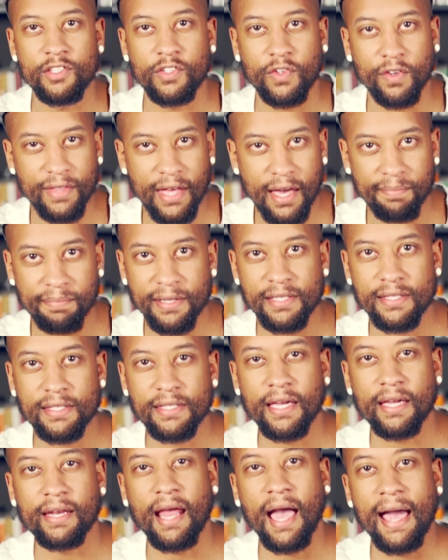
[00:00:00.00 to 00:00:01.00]
So, with that being
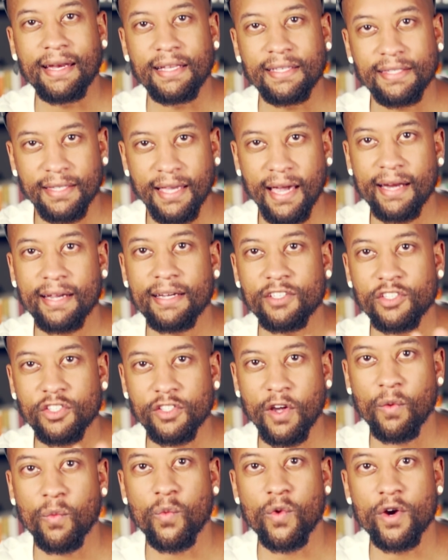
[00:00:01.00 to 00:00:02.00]
said, I decided to
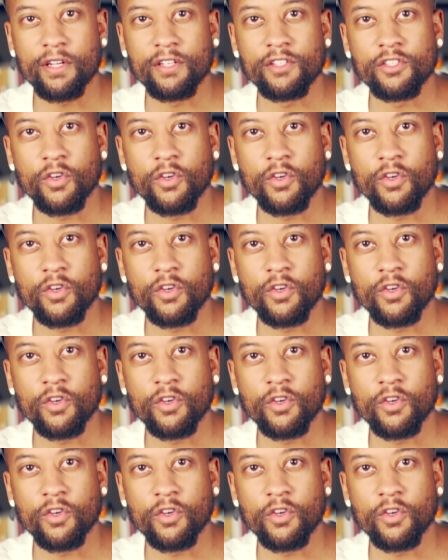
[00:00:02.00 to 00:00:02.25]
start working